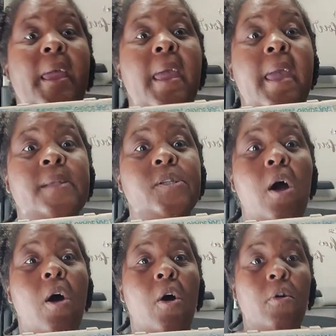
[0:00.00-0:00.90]
eggs,
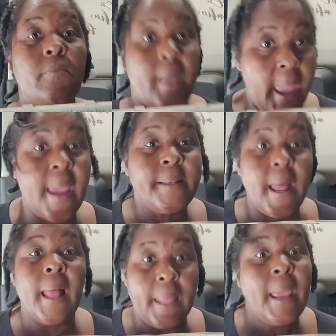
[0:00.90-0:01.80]
y'all.
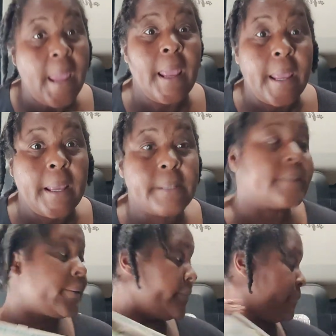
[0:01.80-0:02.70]
$8
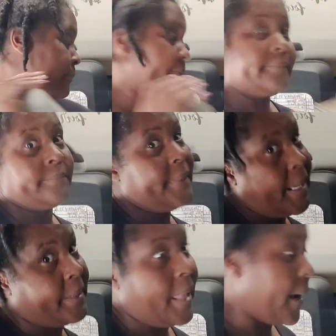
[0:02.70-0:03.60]
eggs.
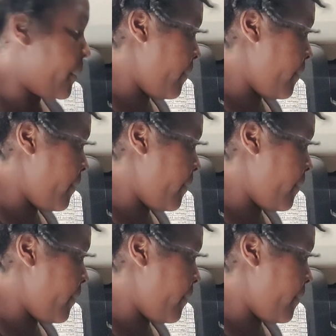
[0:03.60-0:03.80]
Ain't that